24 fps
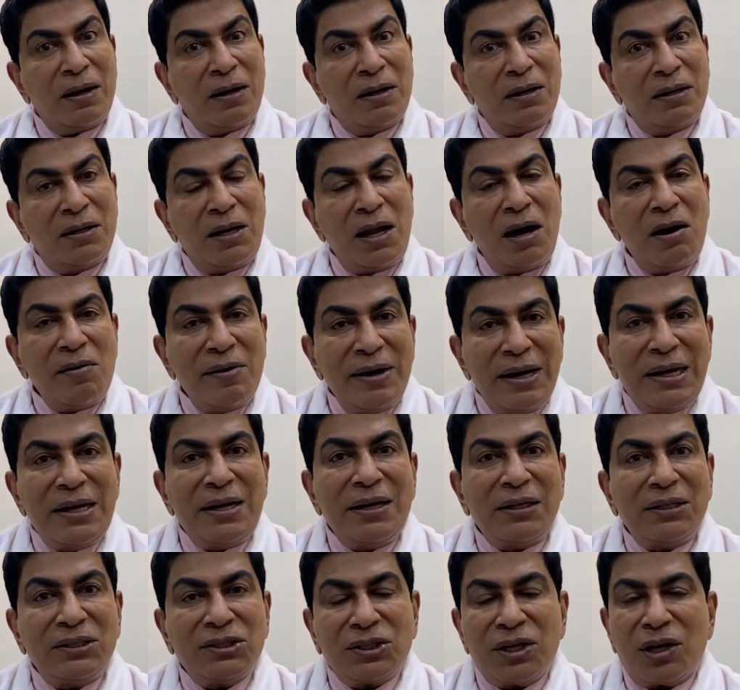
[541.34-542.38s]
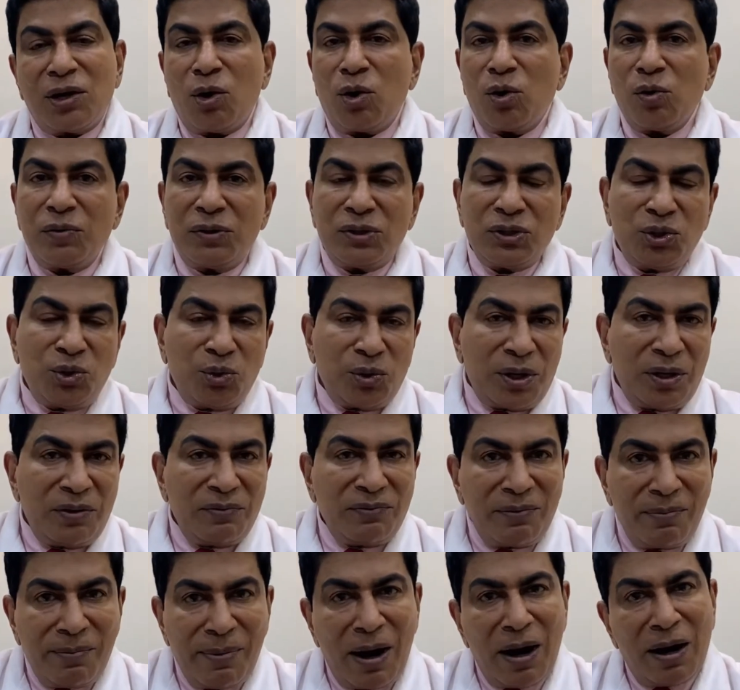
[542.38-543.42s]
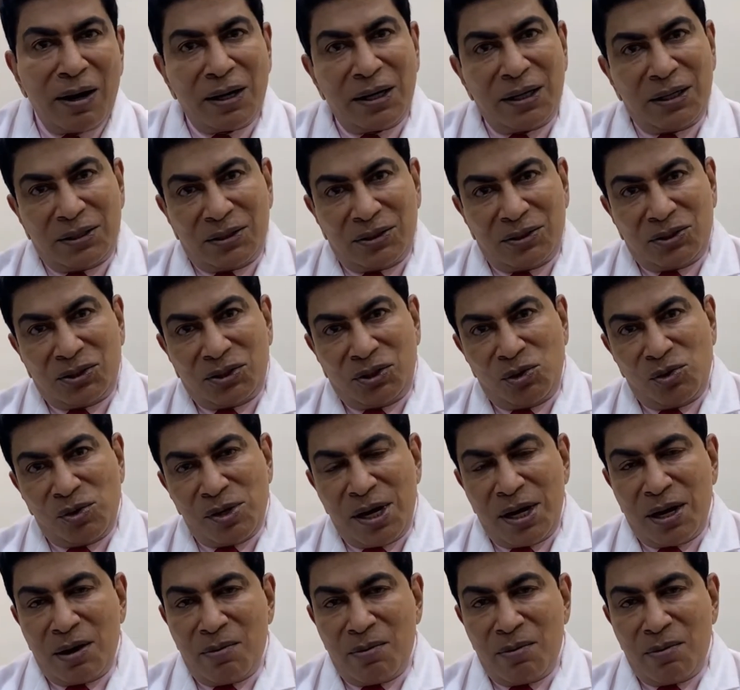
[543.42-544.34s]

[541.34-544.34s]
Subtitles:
Now, Indians are always looking for bargains. You'll get a